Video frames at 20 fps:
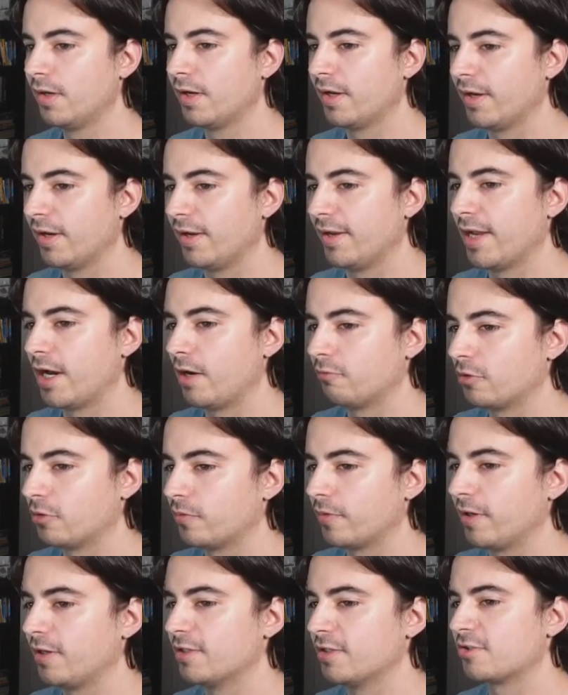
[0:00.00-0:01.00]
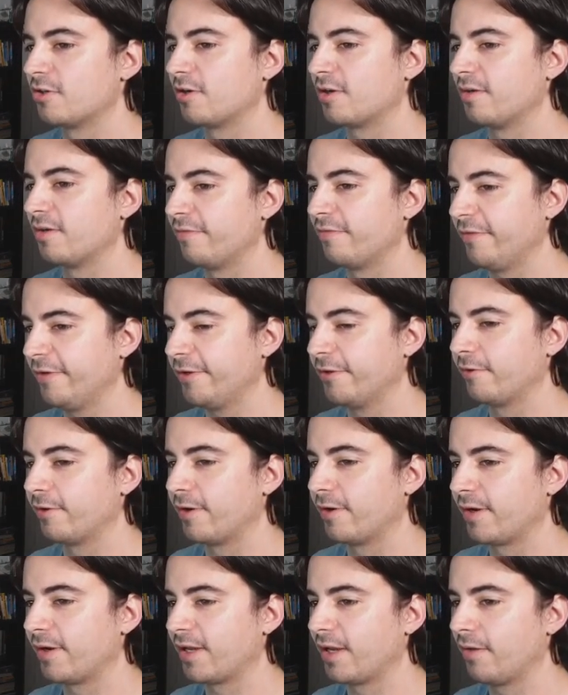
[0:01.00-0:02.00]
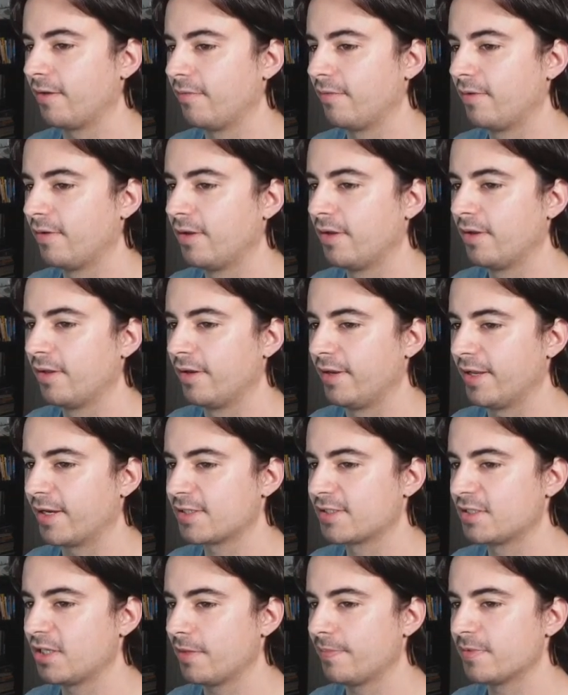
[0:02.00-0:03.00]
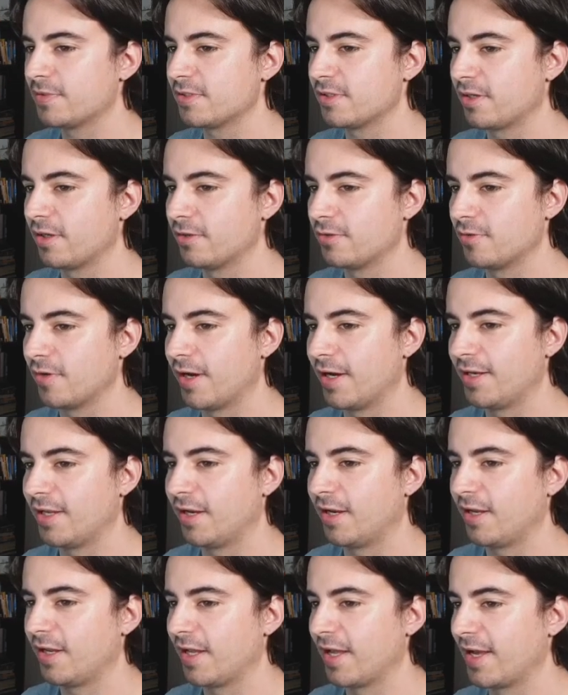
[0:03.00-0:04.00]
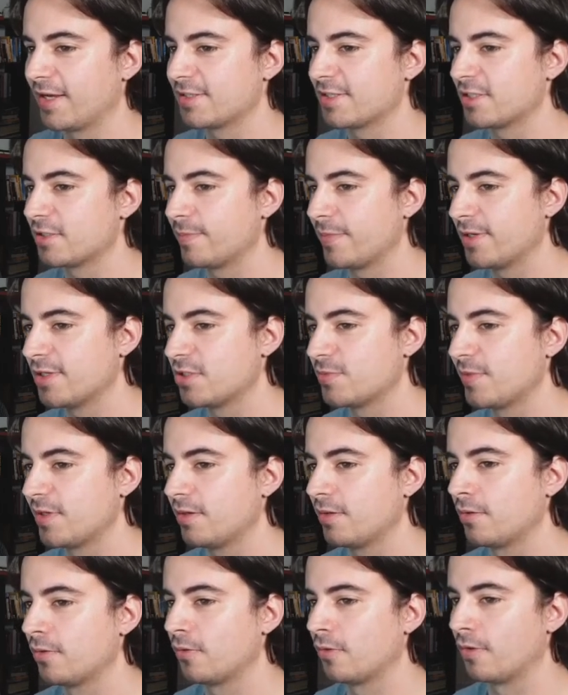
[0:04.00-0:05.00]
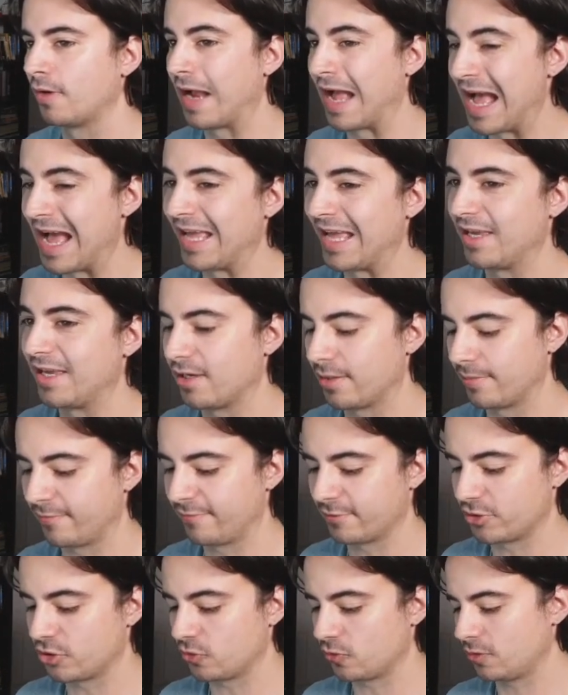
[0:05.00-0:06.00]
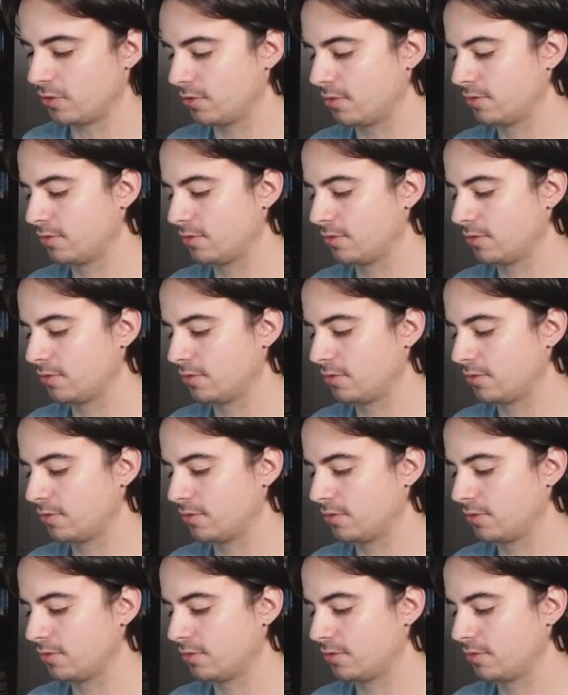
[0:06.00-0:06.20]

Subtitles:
Now we're ready to start configuring our account. Next step is to go to Identity Access Management, or IAM for short.